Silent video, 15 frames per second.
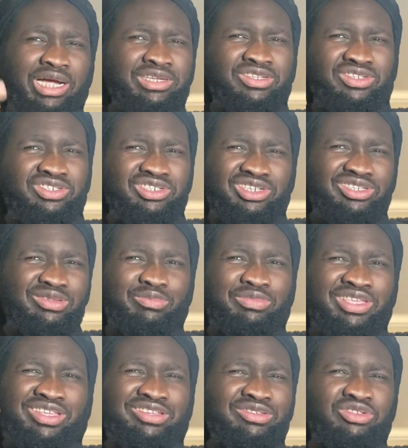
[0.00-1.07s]
this is just
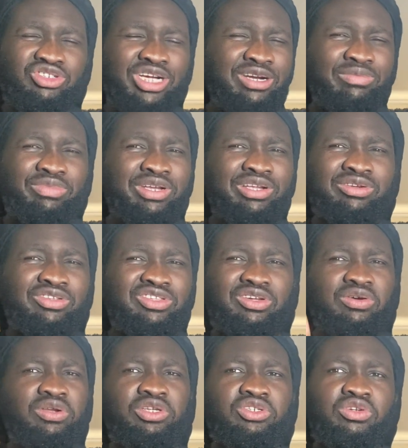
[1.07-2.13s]
me trying to break down the
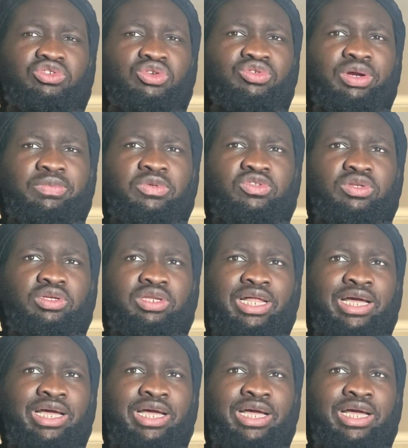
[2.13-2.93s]
psychology of drill rappers, isn't it?